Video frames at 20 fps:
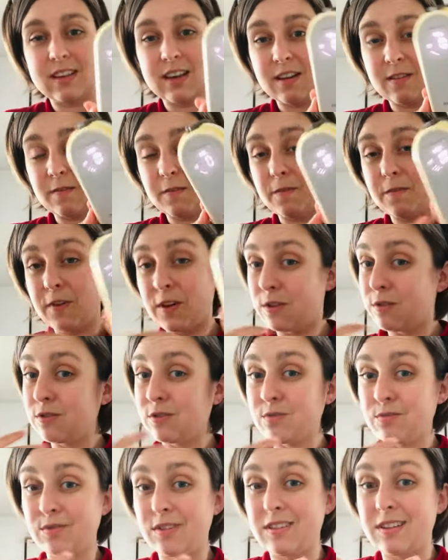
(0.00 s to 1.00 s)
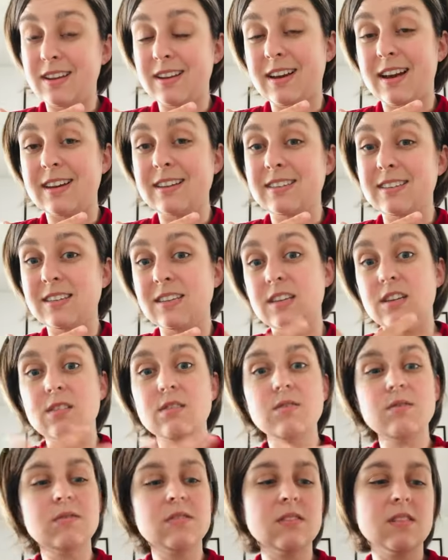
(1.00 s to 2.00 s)
It feels really nice to
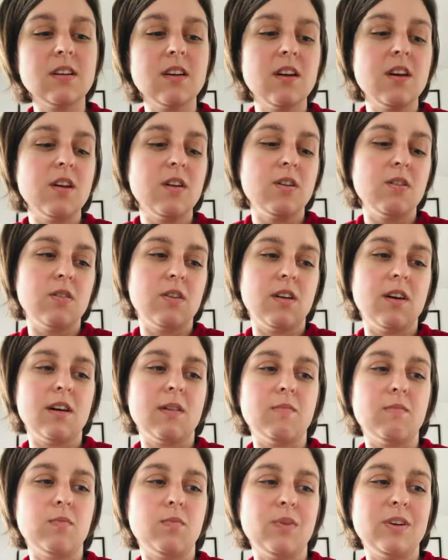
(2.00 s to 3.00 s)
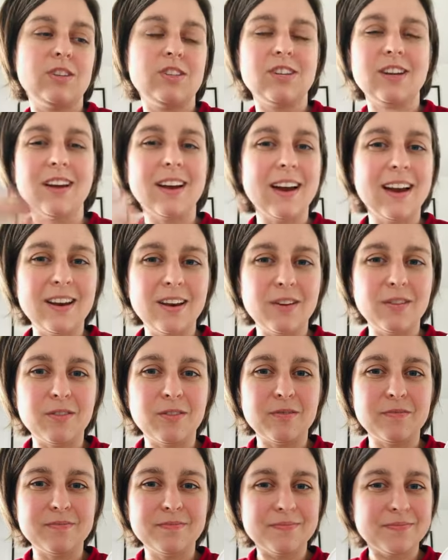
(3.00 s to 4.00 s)
use um, which I
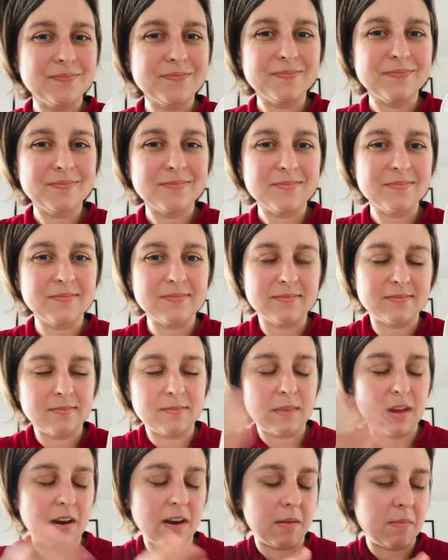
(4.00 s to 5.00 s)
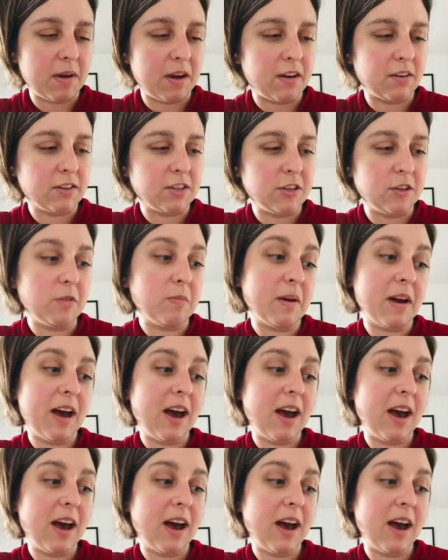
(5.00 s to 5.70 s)
know may not matter to you, but